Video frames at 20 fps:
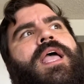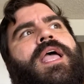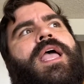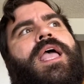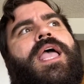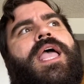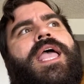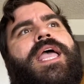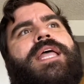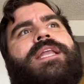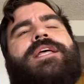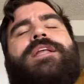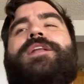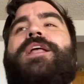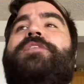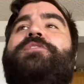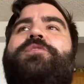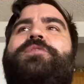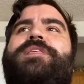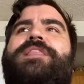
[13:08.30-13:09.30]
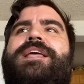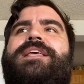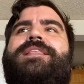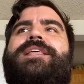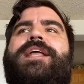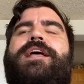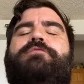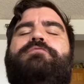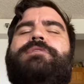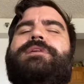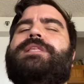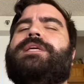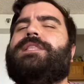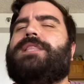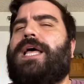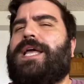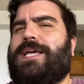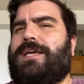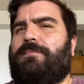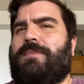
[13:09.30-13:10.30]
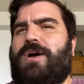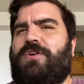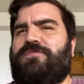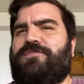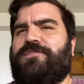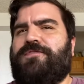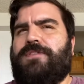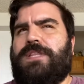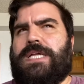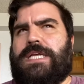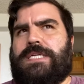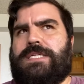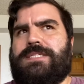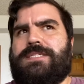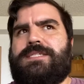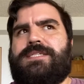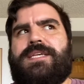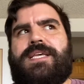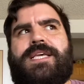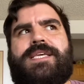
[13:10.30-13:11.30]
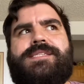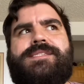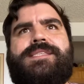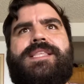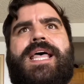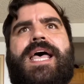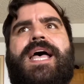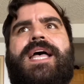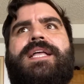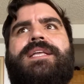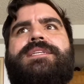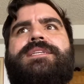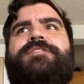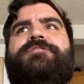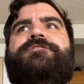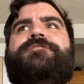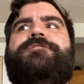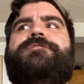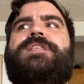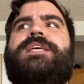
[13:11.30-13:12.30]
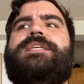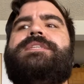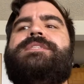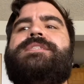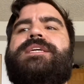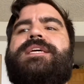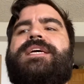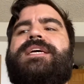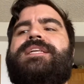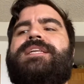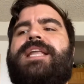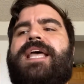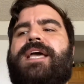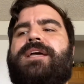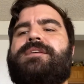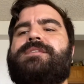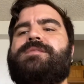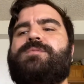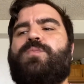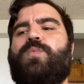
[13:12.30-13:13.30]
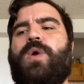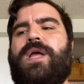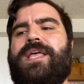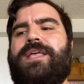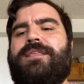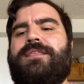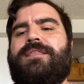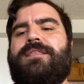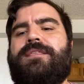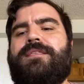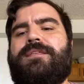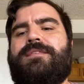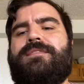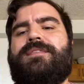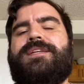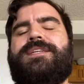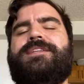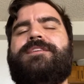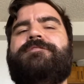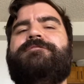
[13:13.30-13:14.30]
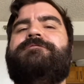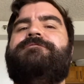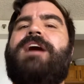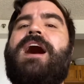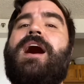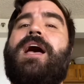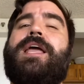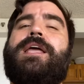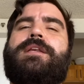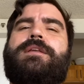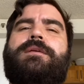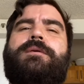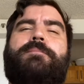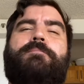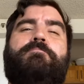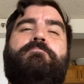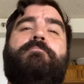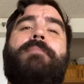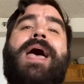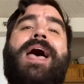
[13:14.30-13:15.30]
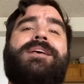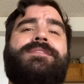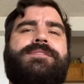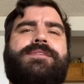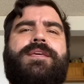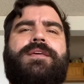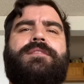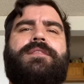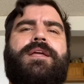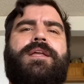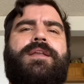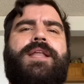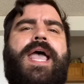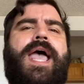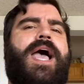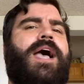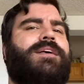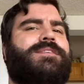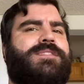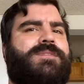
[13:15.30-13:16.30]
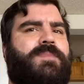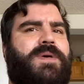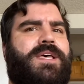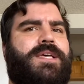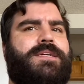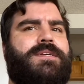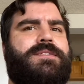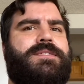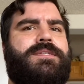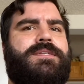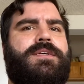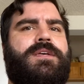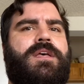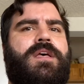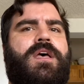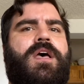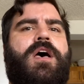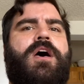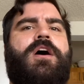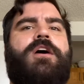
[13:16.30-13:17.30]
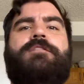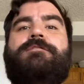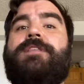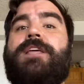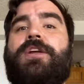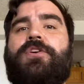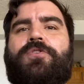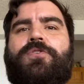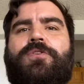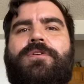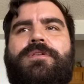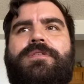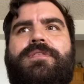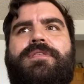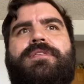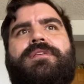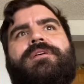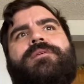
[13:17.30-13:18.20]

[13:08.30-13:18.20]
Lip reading: And another thing that I really like about flint is that flint connects with the divine masculine aspect of the earth.